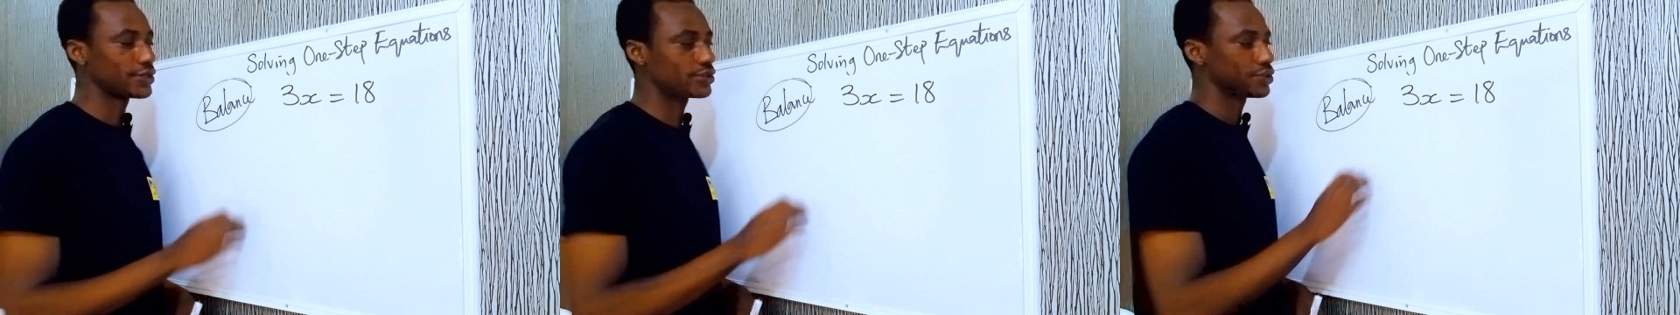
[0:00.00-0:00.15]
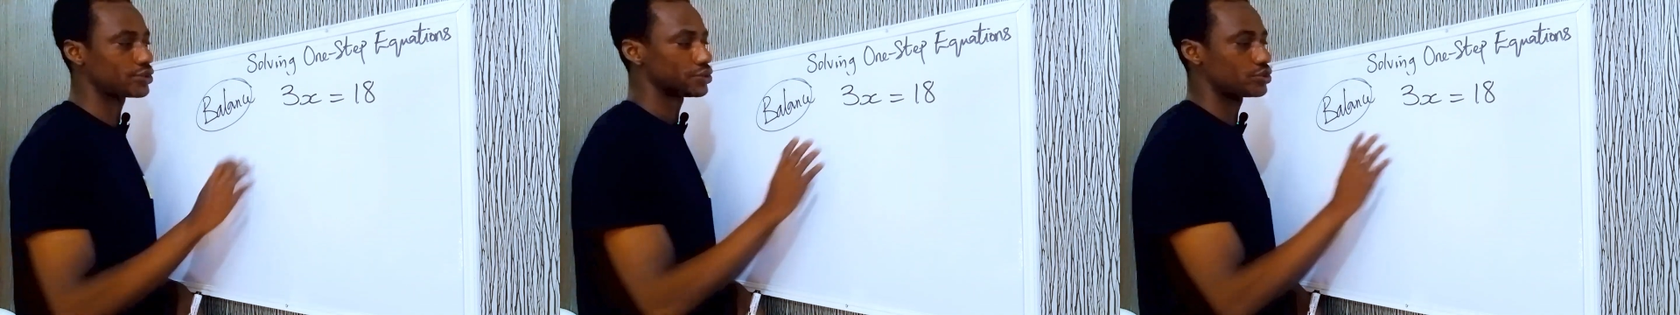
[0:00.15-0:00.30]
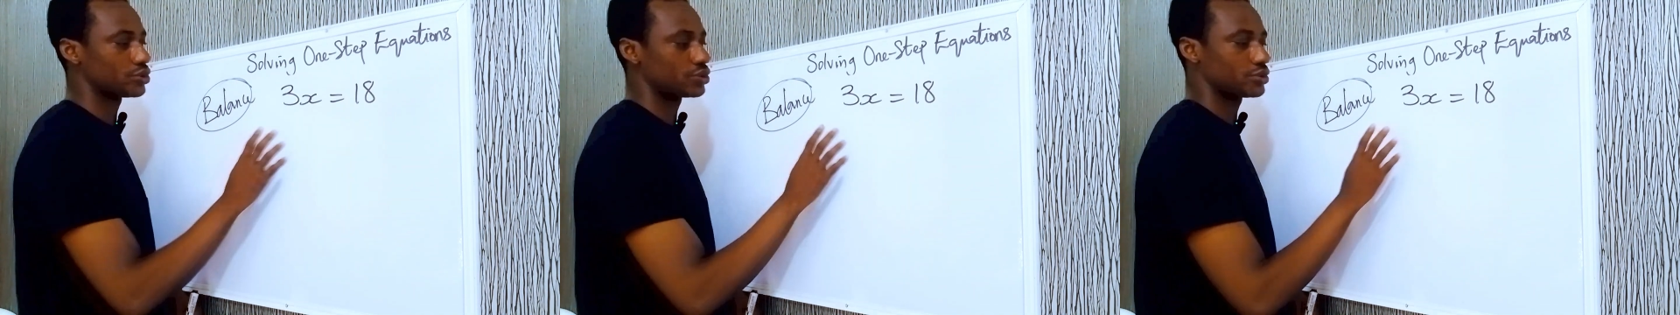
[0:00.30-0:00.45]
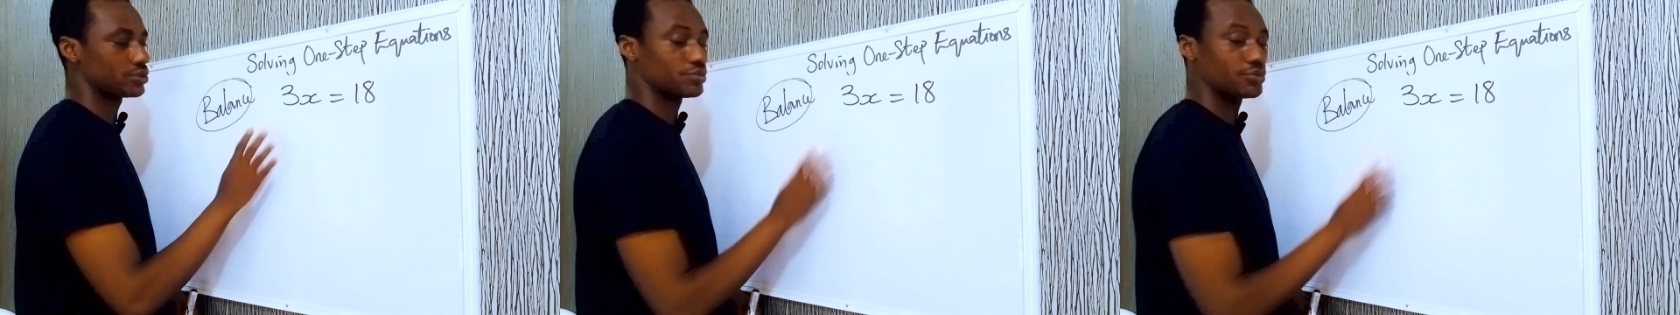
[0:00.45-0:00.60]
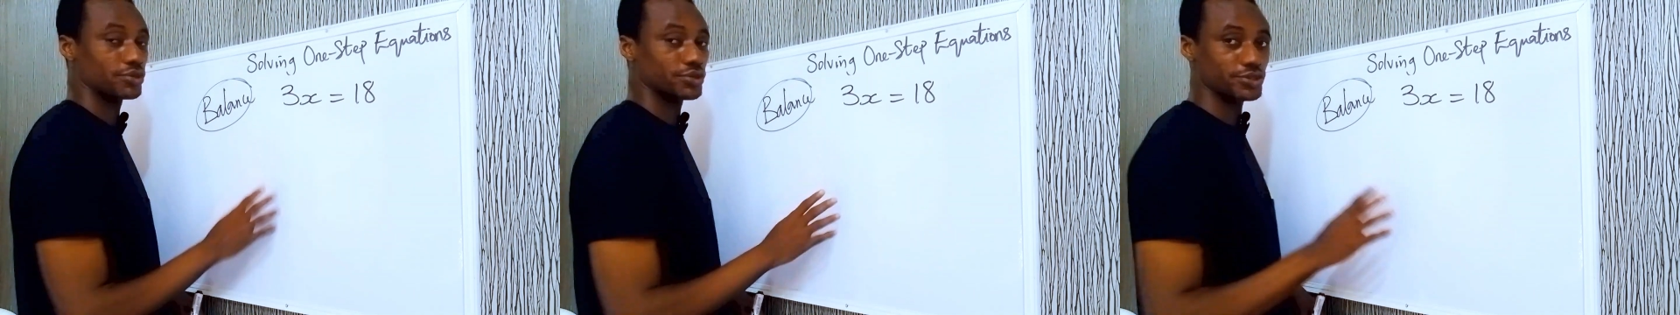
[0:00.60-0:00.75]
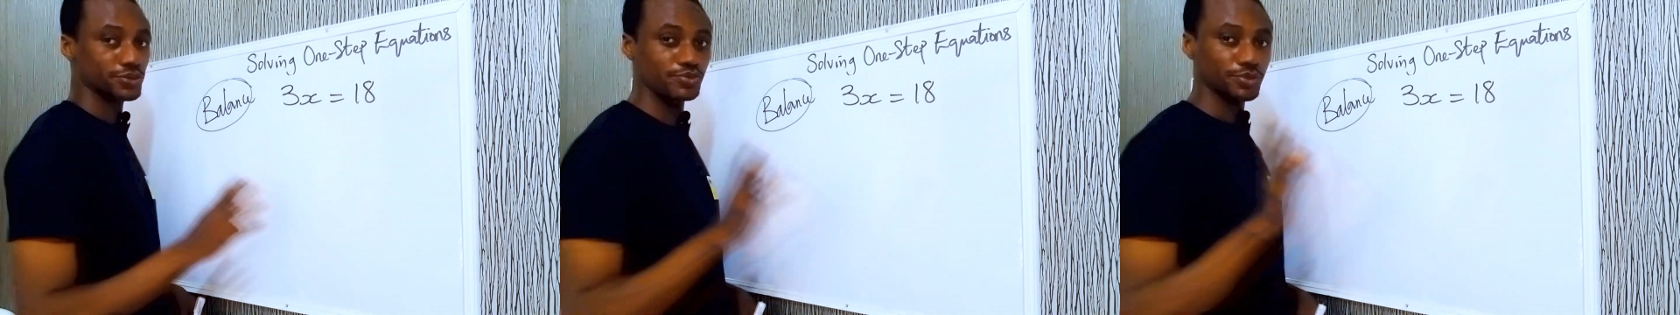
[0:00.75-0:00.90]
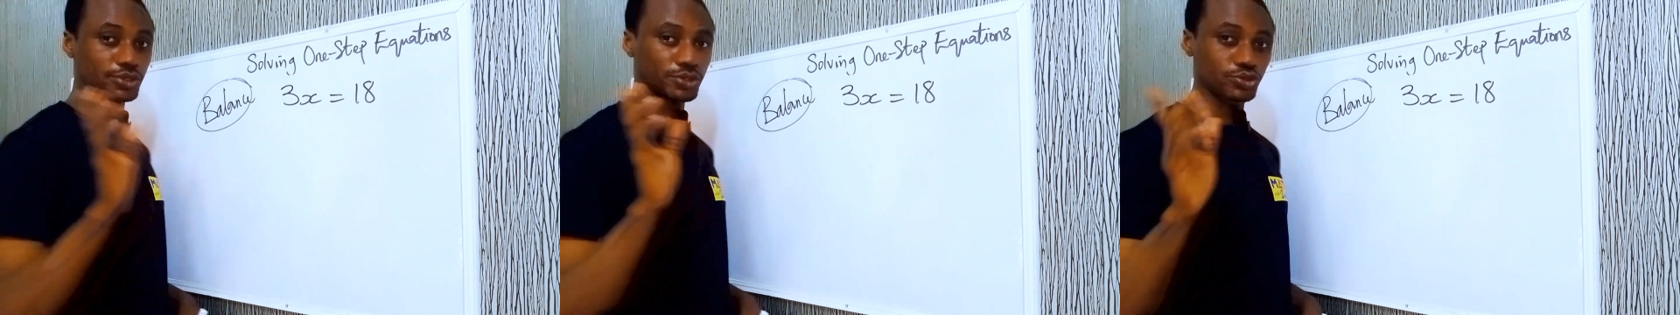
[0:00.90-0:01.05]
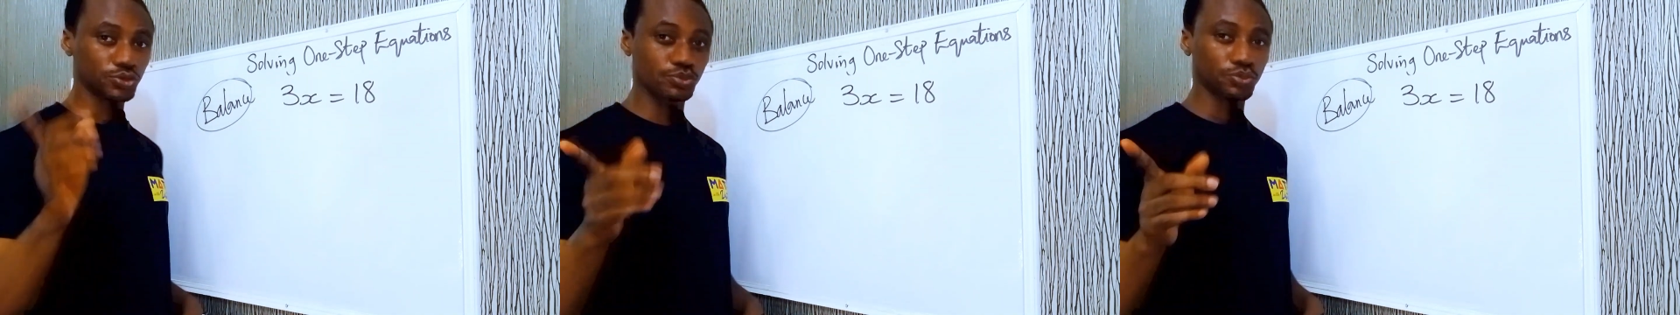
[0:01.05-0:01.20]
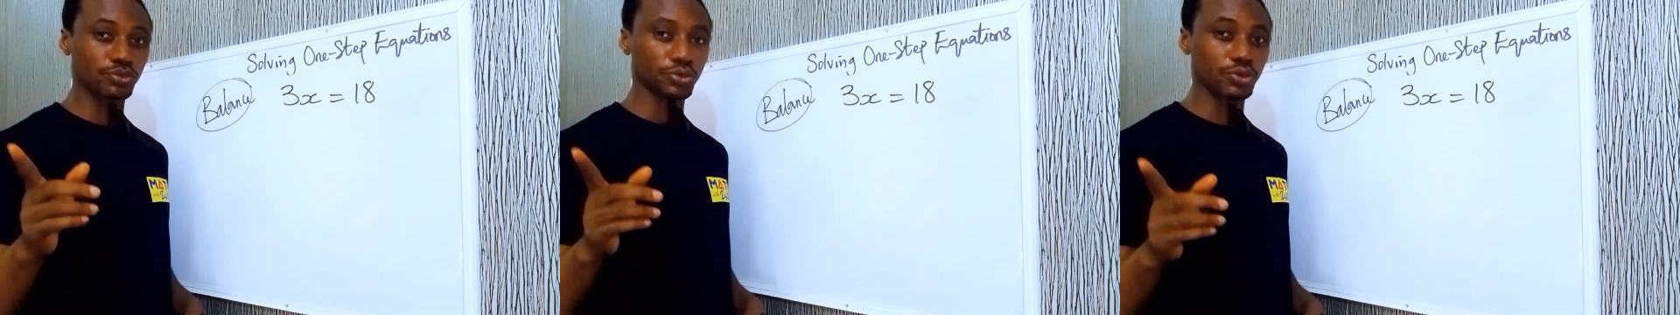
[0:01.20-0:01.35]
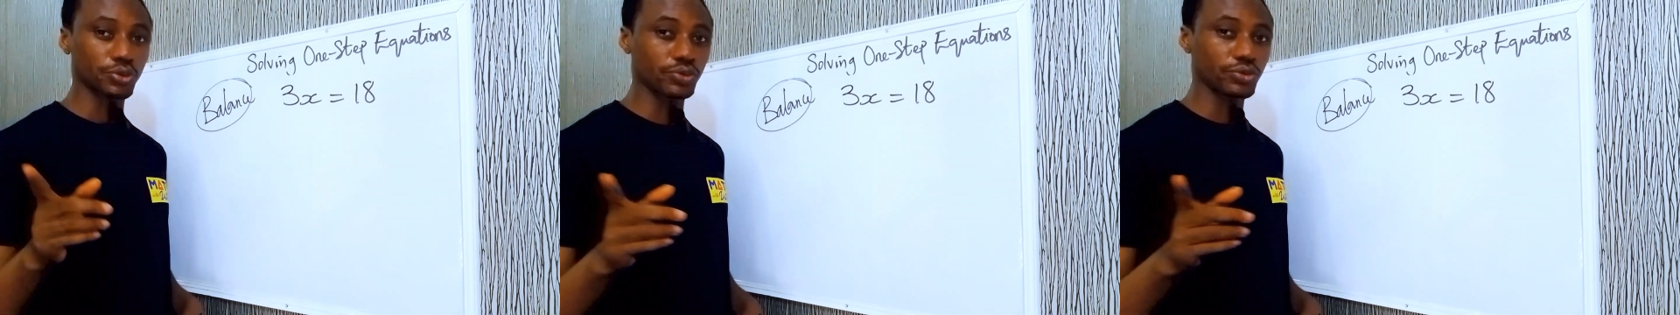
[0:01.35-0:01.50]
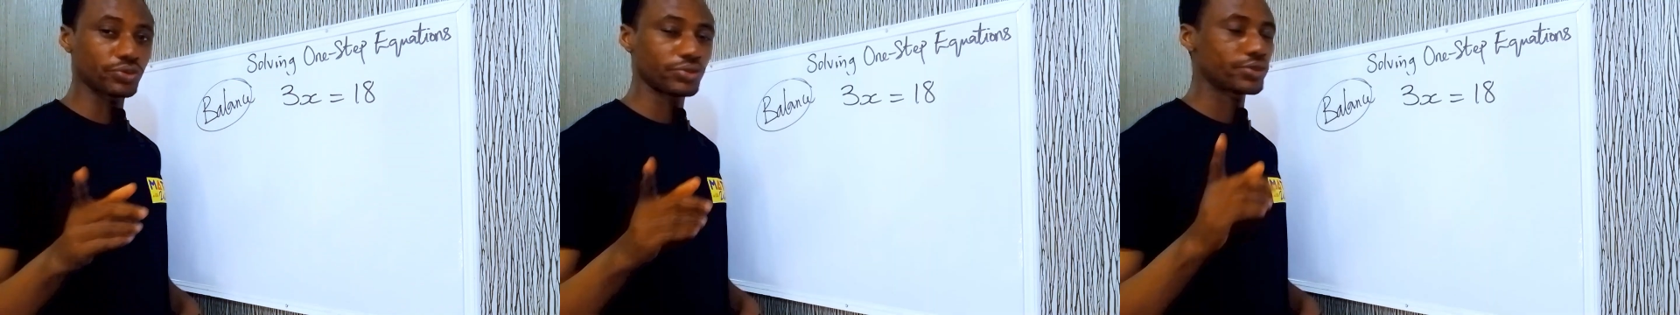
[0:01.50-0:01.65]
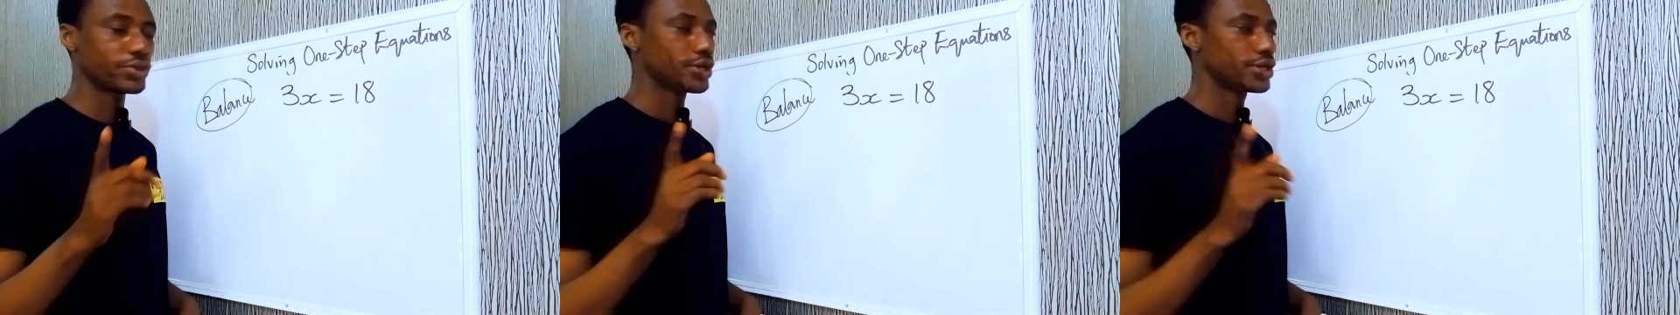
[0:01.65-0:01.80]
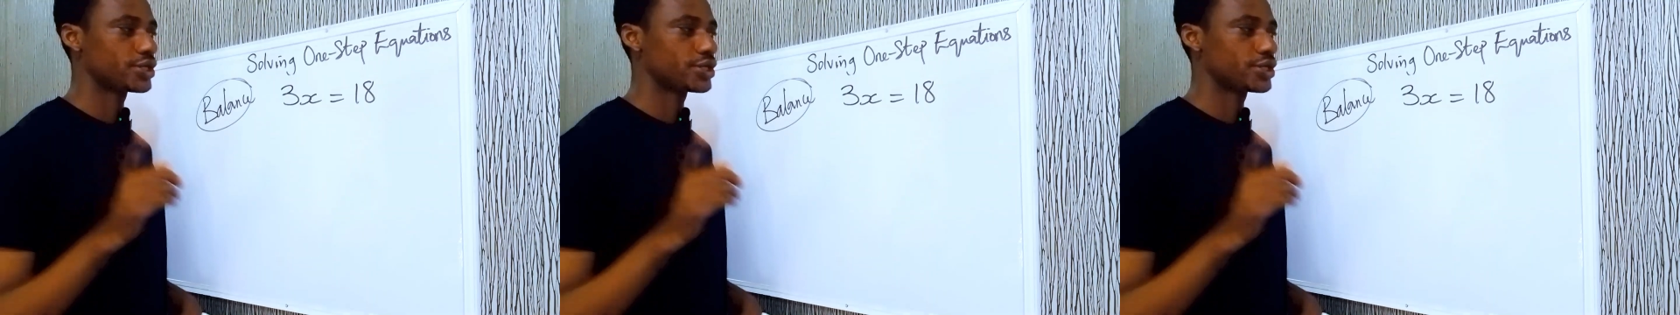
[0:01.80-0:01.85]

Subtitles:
you're doing must be to both